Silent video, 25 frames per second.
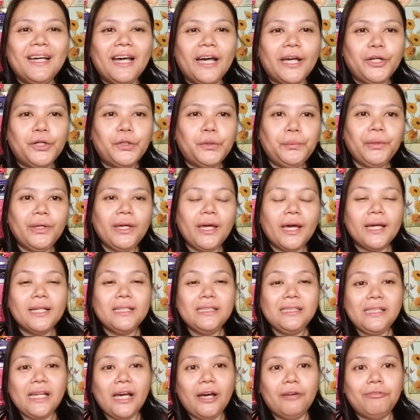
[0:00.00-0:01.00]
I hope you
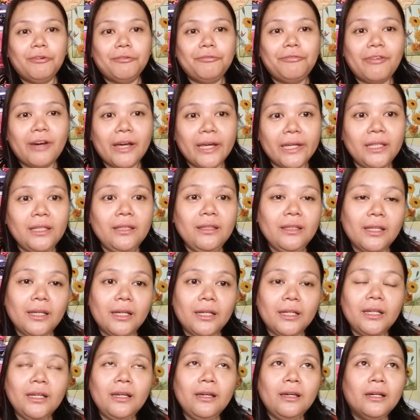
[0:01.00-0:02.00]
guys have a fine
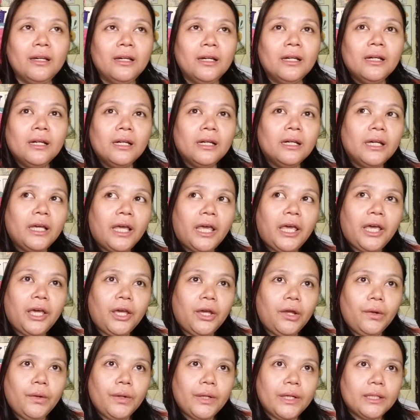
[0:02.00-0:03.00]
day.
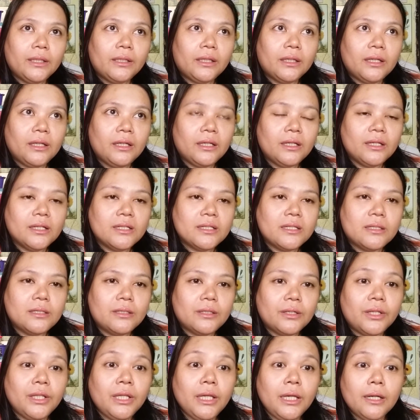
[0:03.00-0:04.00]
Here it is
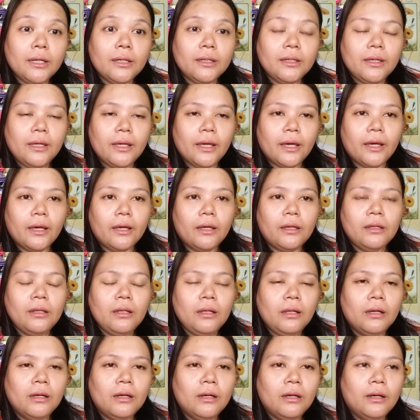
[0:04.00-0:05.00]
sunny
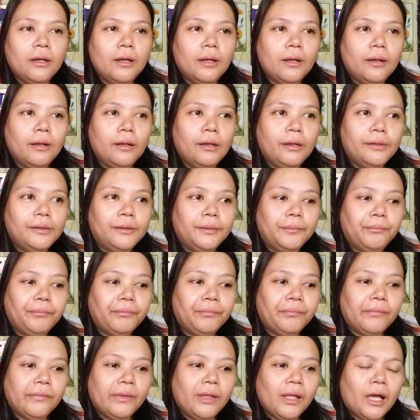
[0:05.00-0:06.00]
again.
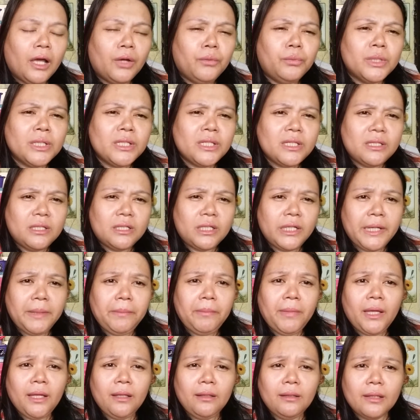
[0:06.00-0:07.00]
I was
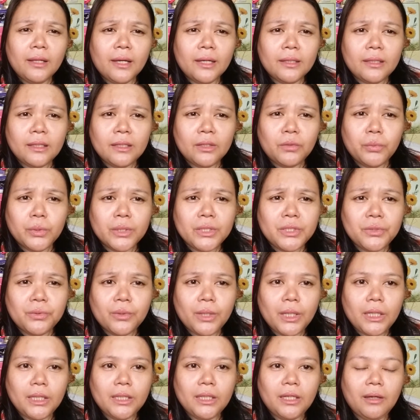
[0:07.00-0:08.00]
dreaming that it was
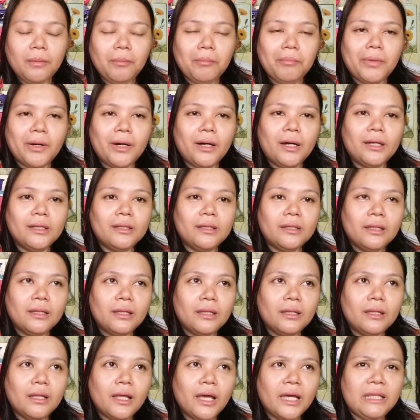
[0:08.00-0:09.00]
raining, but
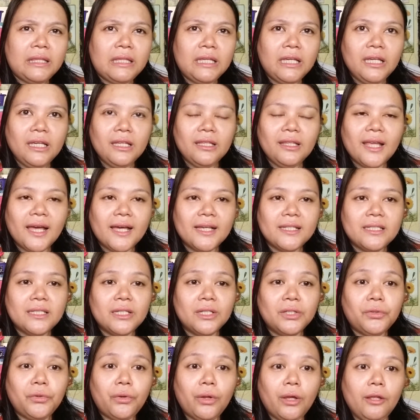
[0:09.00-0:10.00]
I think it
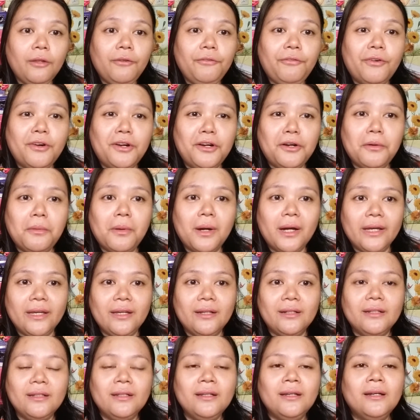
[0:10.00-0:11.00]
hasn't rained for a
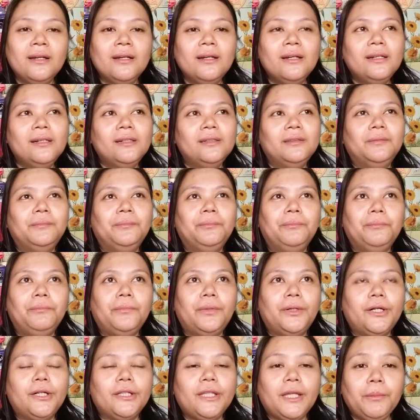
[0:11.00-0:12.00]
while.
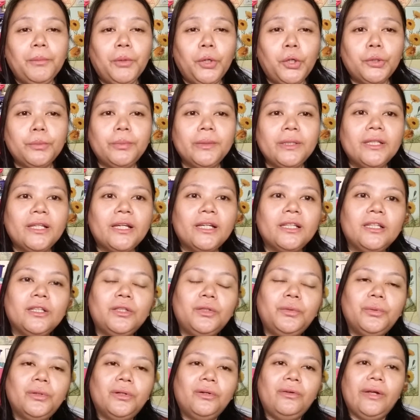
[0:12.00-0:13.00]
But I'm hoping that
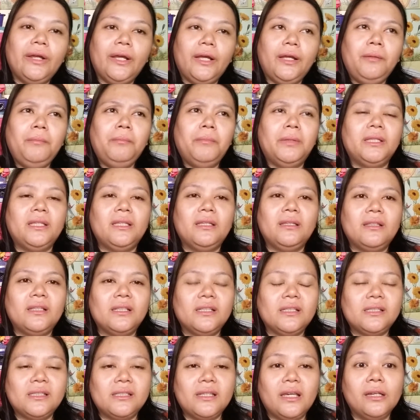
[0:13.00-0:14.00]
it will rain, but
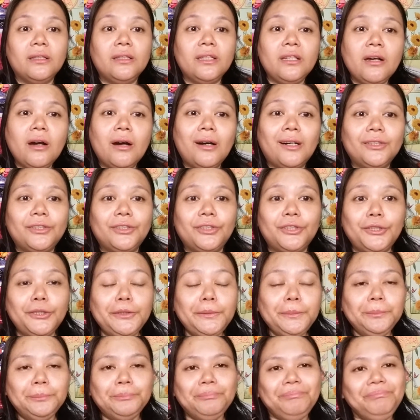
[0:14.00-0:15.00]
it is getting hotter.